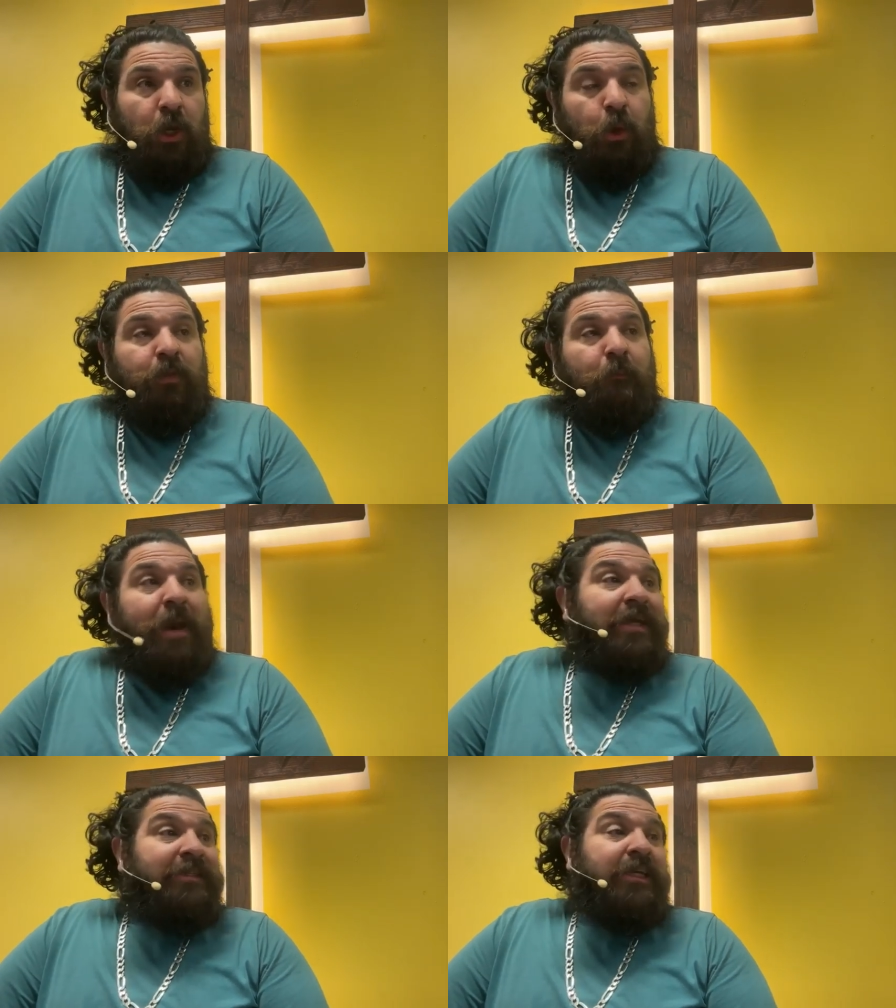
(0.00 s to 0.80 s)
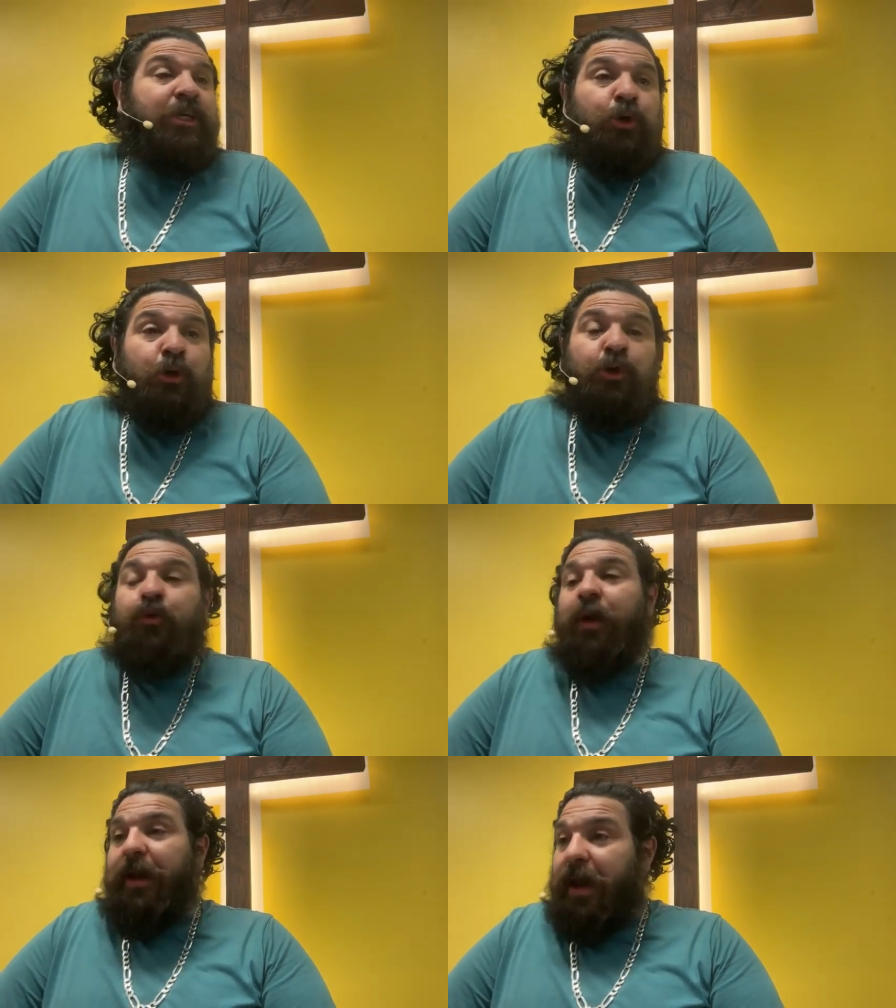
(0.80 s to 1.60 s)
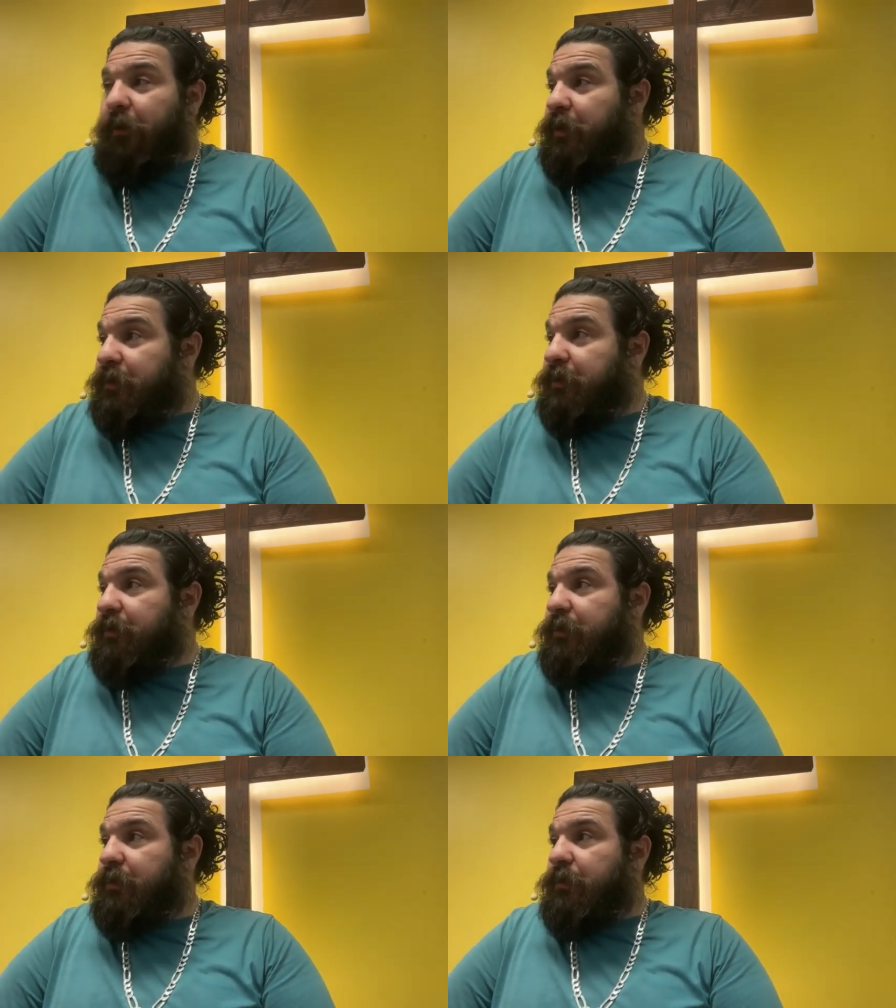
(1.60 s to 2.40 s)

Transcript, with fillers: You know what the best thing you could do right now is?